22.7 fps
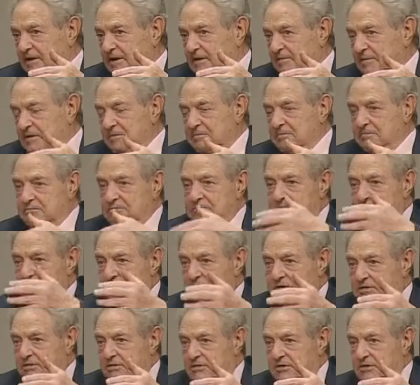I mean,
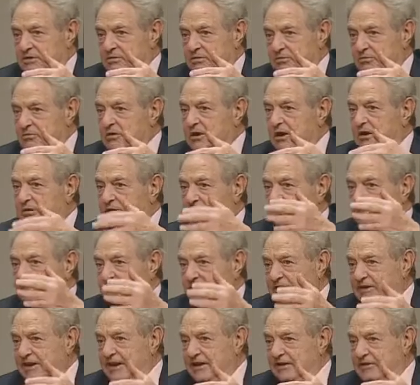in
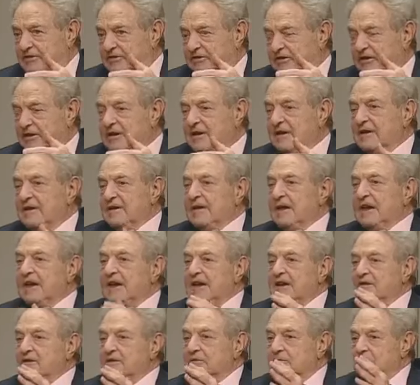2006,
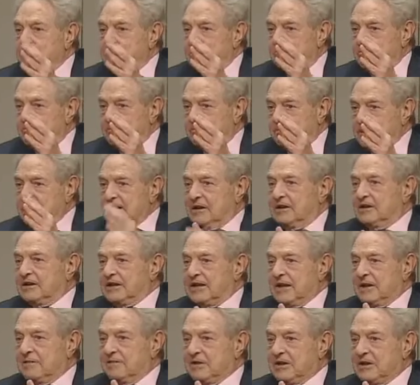and the real
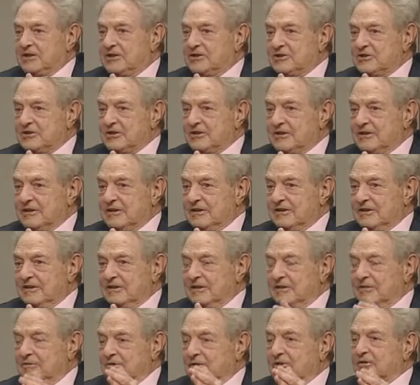damage
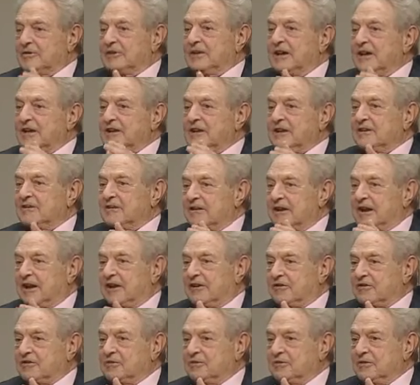was done in the
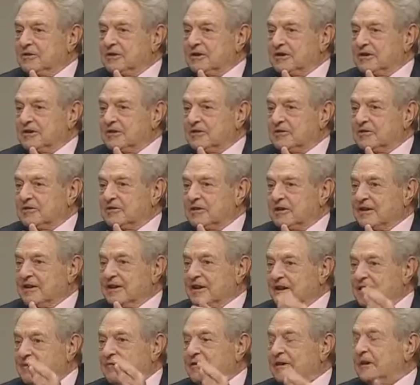last two years.
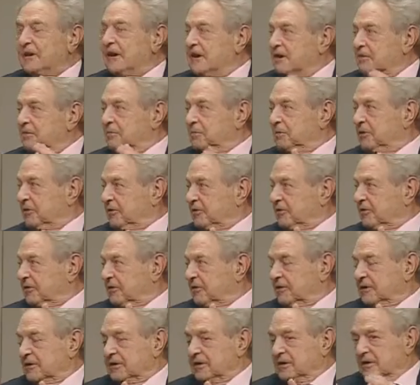If it had
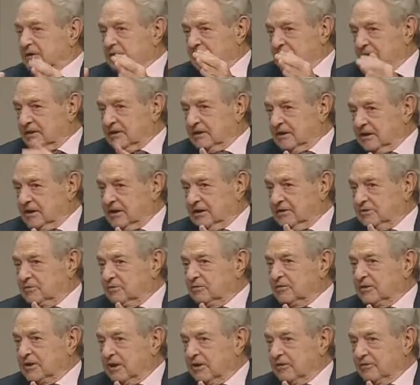burst in
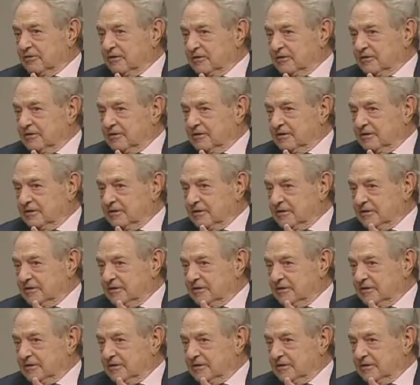2006